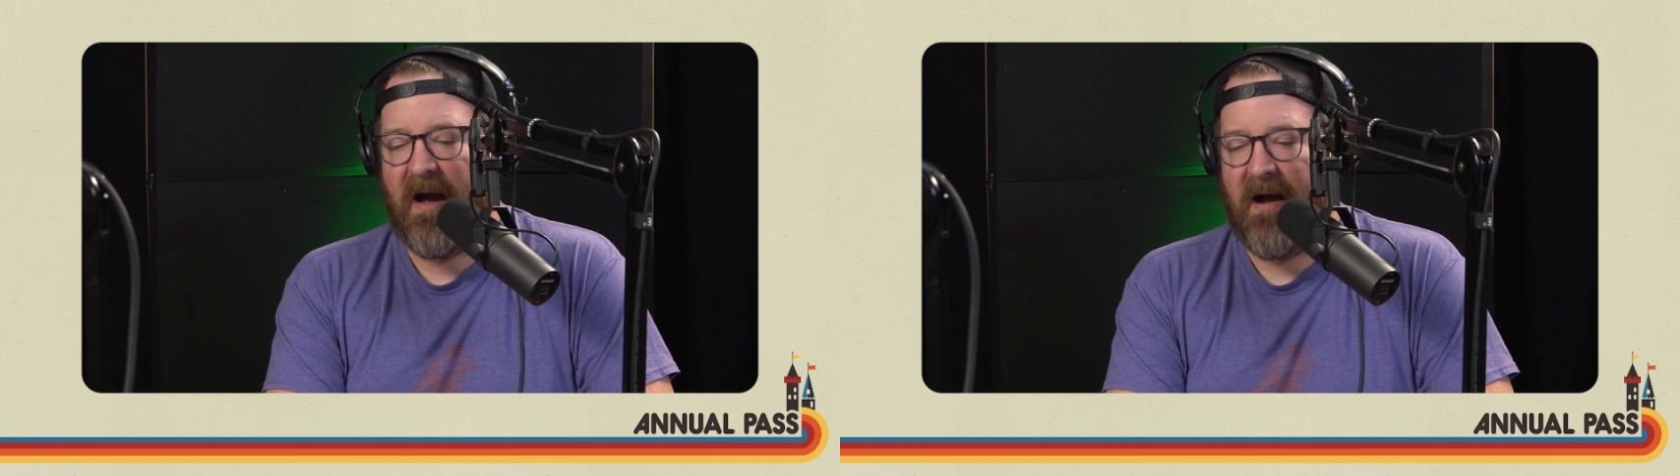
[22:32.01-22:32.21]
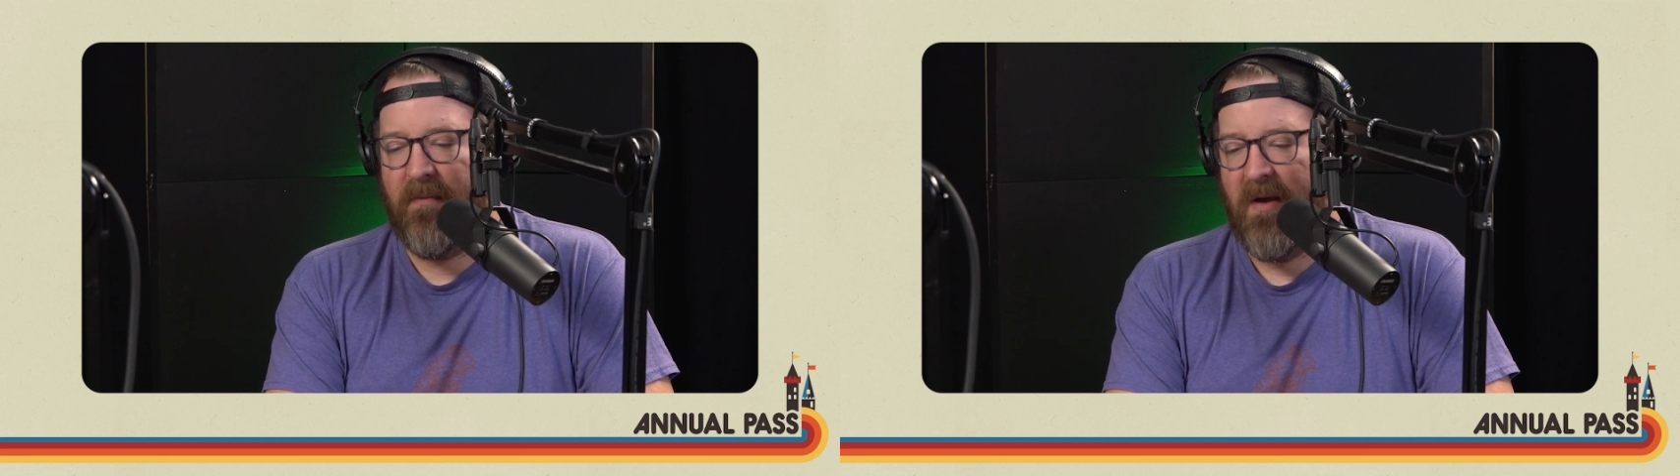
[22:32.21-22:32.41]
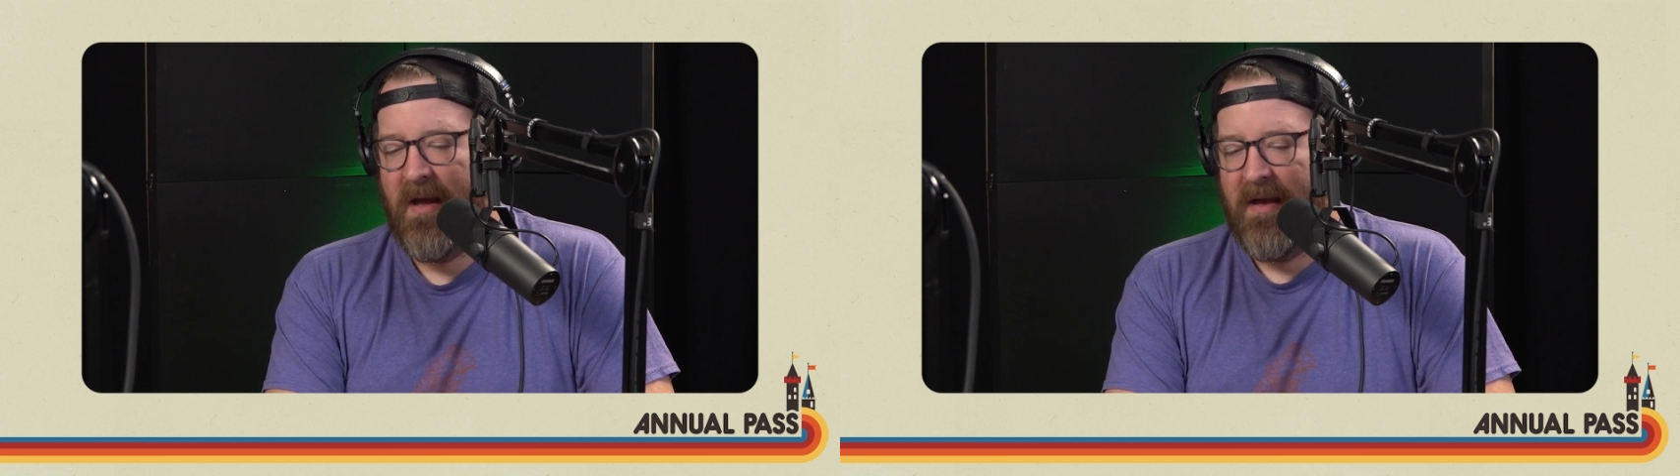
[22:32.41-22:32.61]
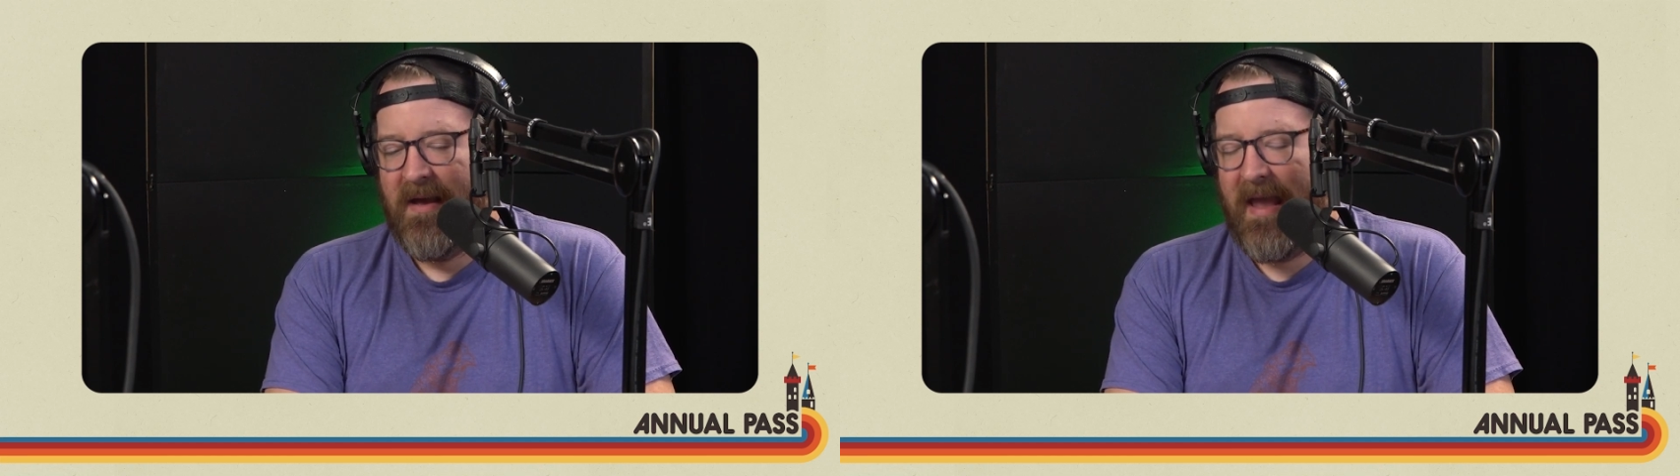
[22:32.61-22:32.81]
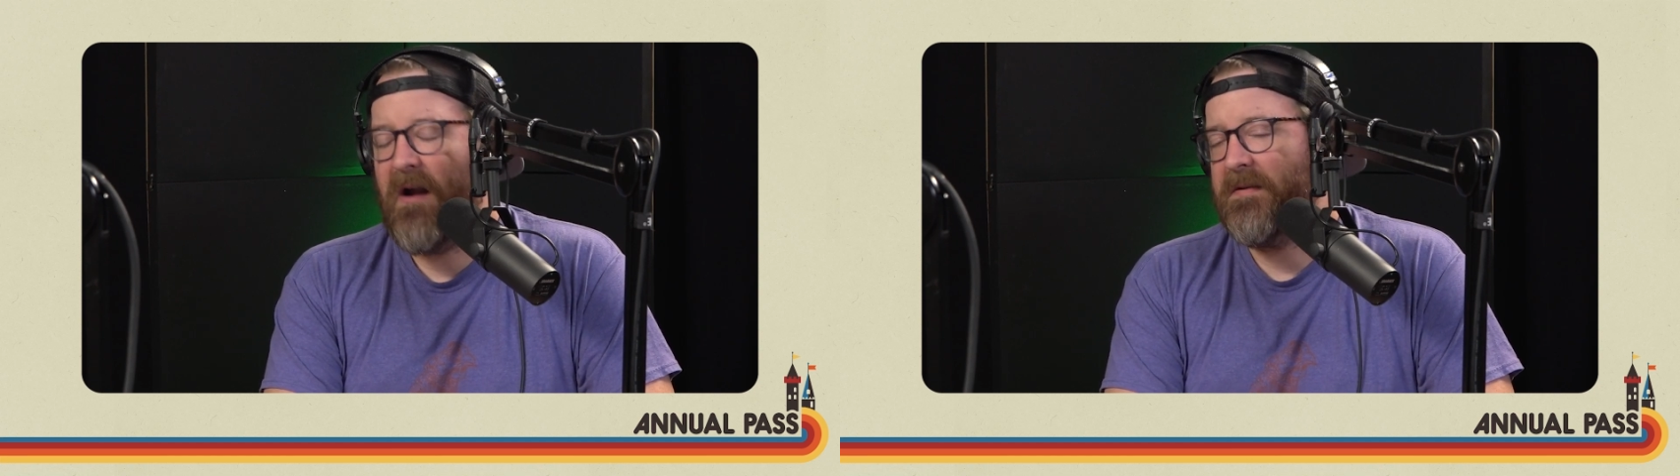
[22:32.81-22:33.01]
And
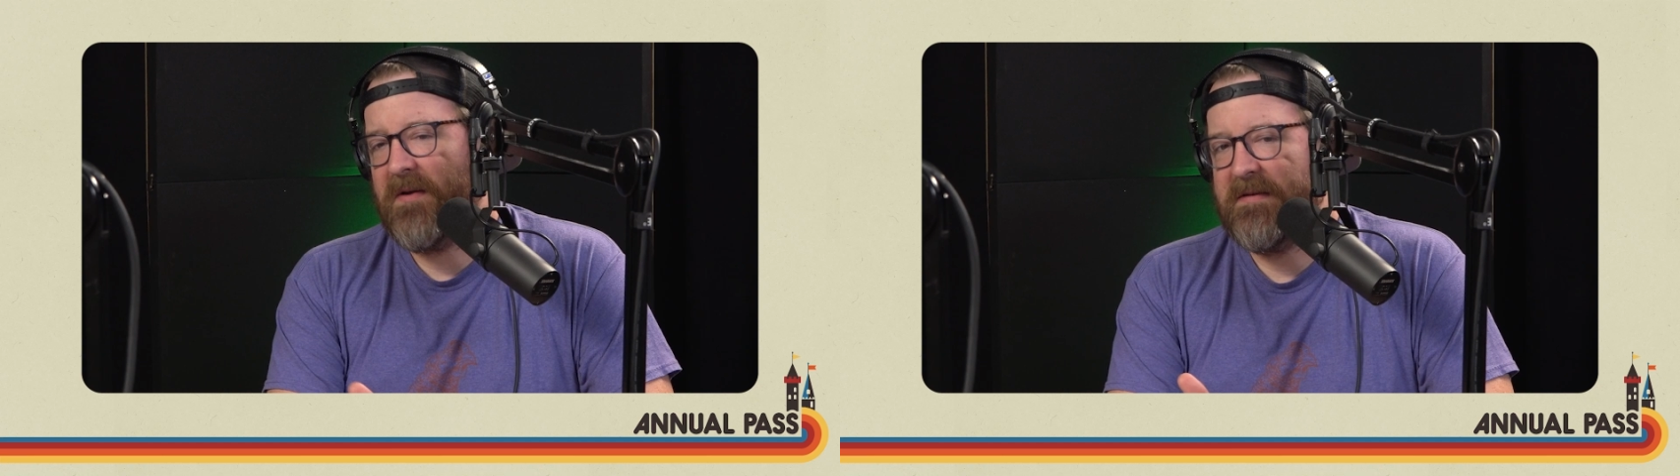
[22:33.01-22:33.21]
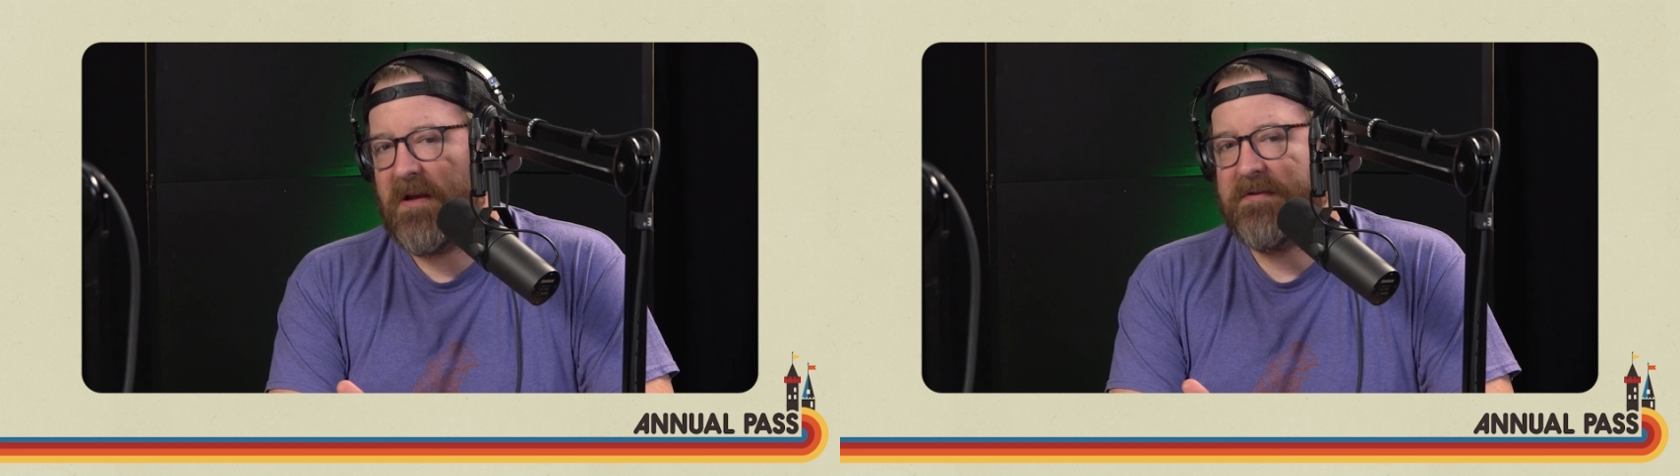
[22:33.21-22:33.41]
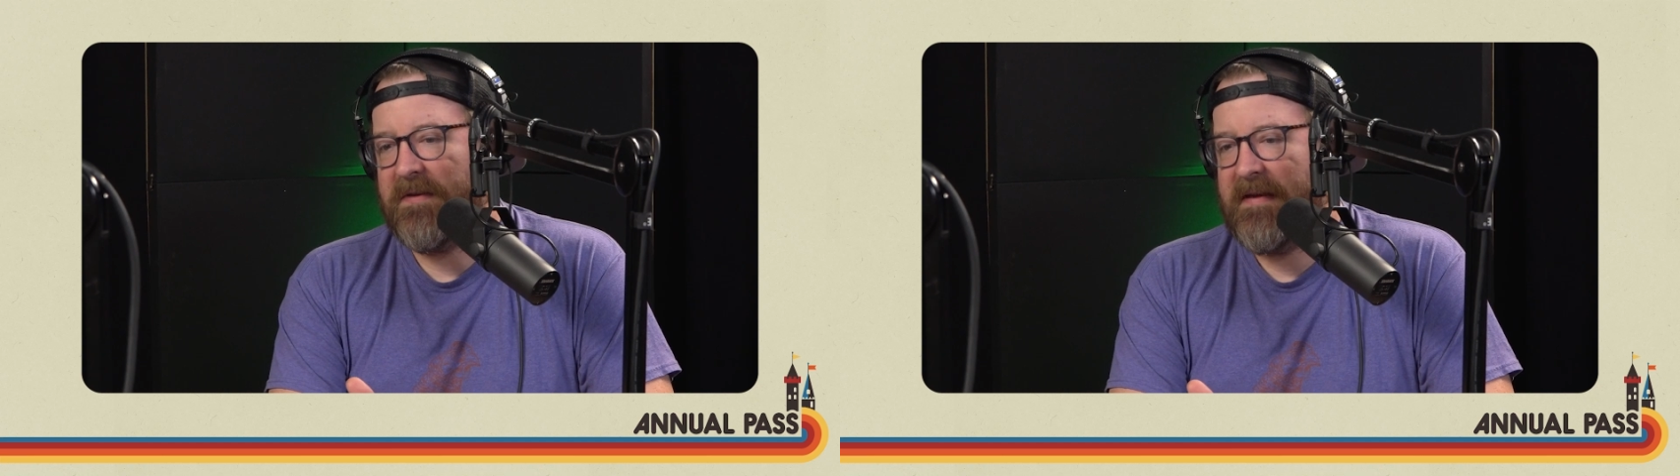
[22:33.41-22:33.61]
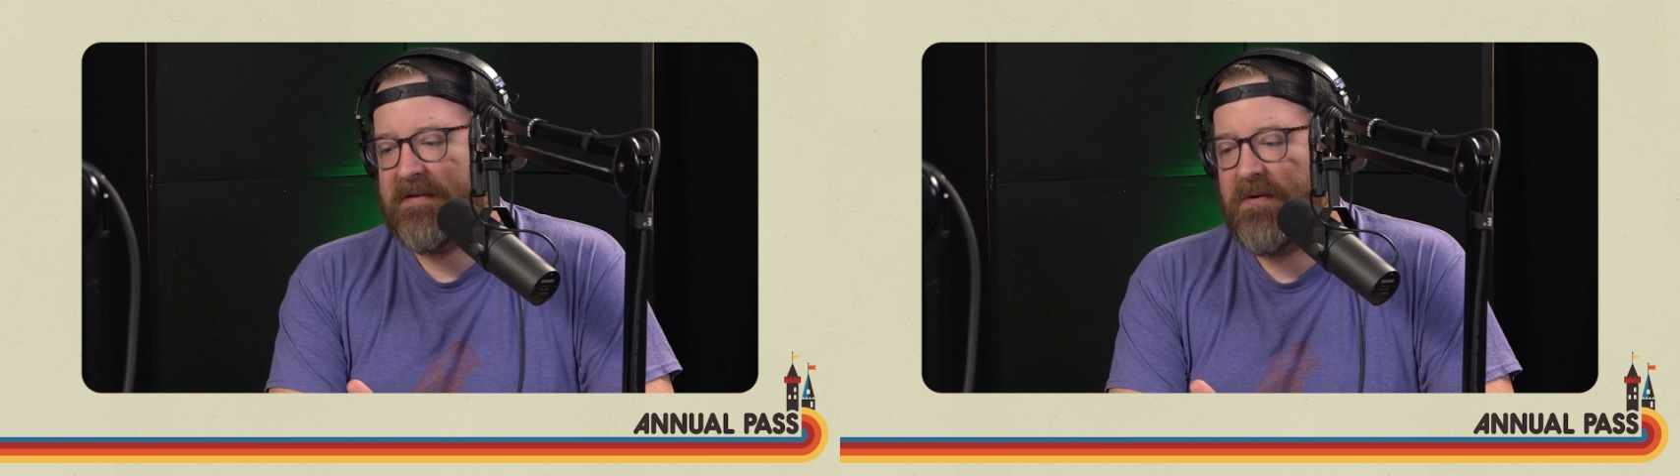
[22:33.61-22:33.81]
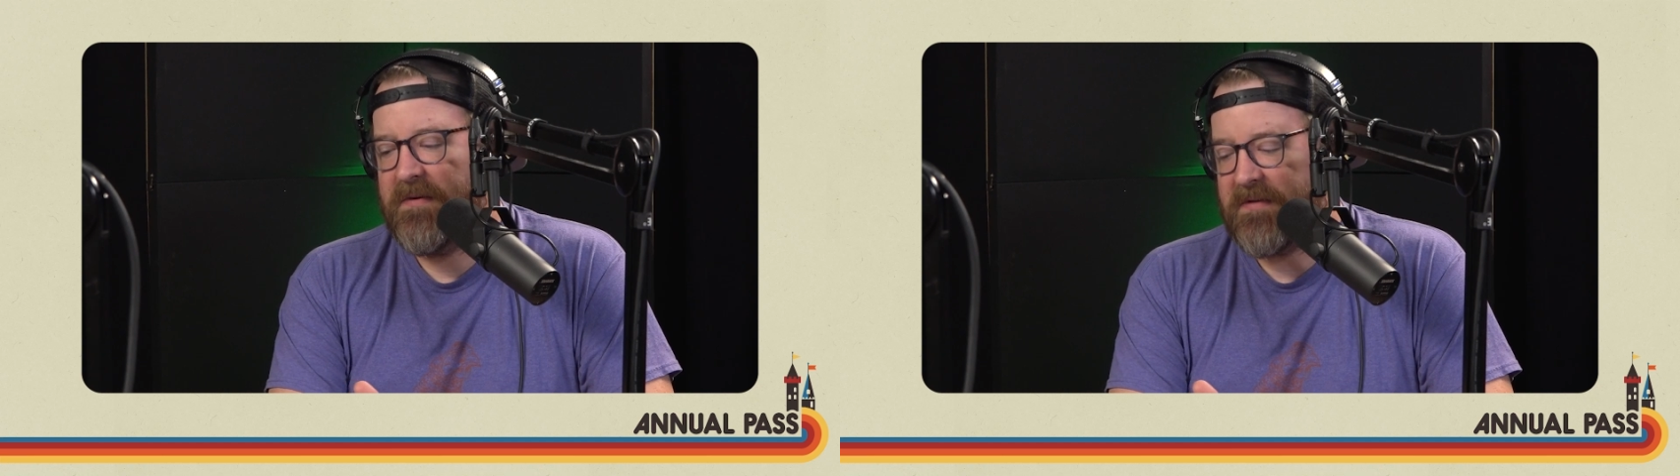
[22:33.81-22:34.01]
also it's also the thing
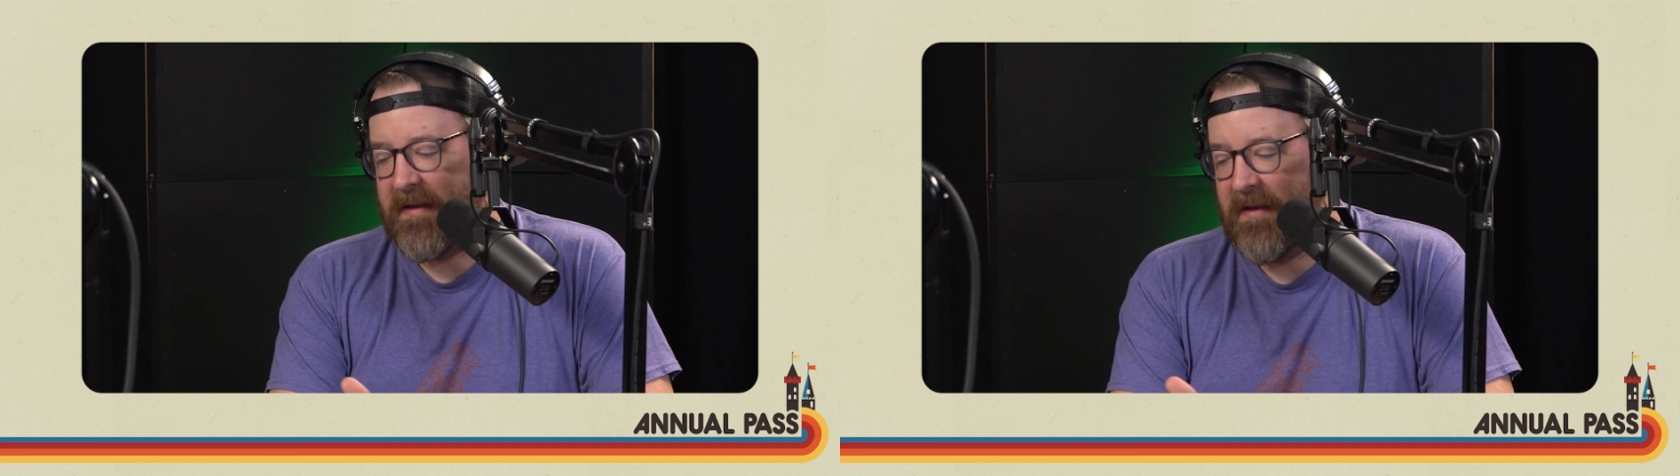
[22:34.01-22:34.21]
too, it's like,